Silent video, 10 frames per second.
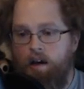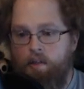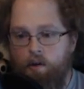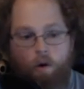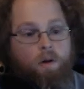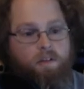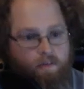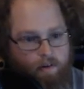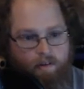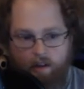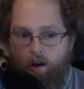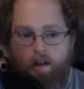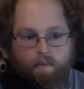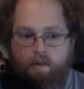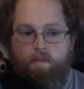They're all different. They all
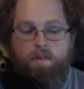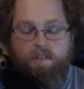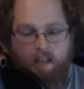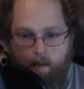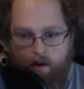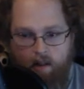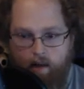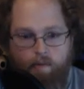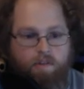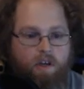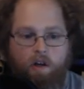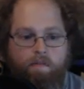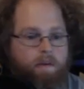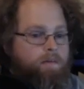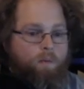have different stamina levels. They all have
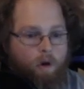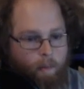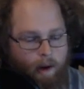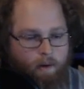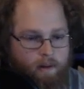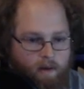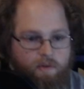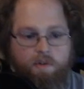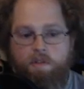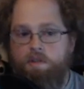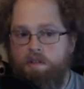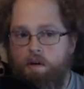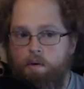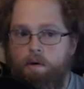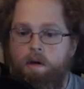different willpower levels.
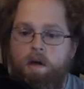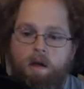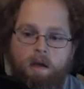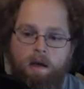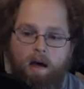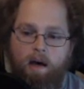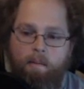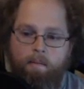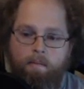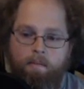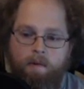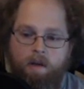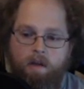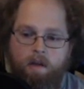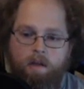So, you
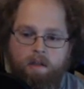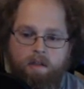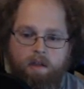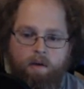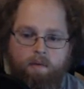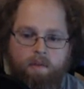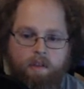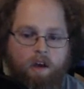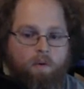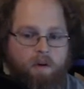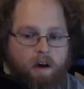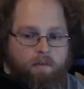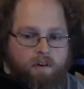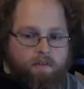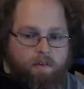know, they all
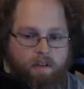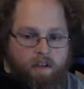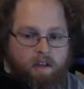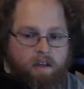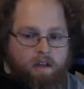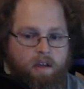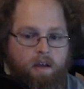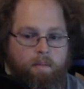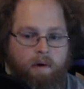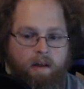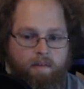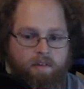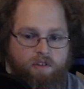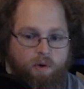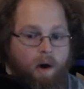recover differently. But
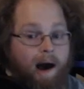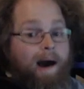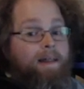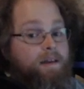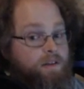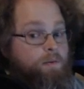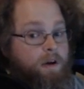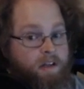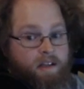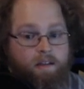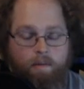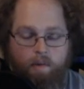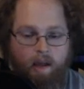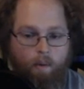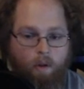so I like to run in,
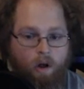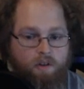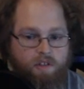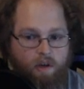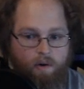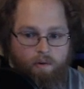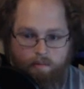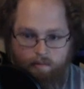but I will also